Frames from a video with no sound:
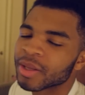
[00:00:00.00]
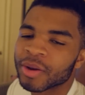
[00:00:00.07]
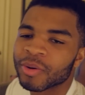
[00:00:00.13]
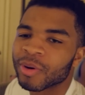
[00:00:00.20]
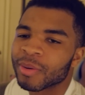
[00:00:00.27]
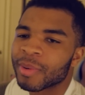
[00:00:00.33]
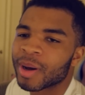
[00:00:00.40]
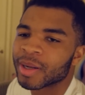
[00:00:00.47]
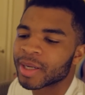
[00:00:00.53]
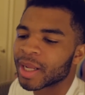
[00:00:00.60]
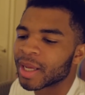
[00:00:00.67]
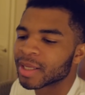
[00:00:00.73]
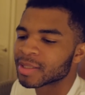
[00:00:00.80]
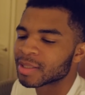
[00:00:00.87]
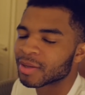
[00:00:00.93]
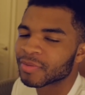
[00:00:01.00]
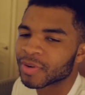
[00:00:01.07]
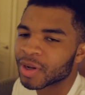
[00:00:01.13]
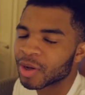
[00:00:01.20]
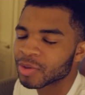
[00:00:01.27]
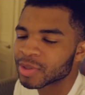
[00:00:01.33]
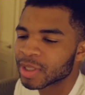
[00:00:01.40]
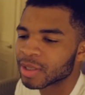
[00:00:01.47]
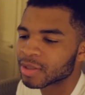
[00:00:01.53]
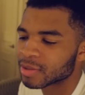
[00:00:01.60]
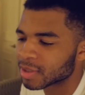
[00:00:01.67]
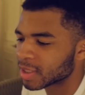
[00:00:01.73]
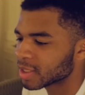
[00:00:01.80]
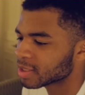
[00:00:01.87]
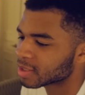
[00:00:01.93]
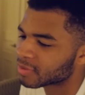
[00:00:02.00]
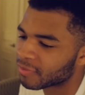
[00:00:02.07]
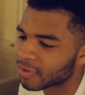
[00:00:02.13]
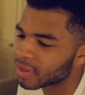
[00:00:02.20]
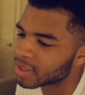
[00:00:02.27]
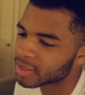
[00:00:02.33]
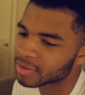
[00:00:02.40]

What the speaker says: in your room all day and stuff in the hotel, this is fun.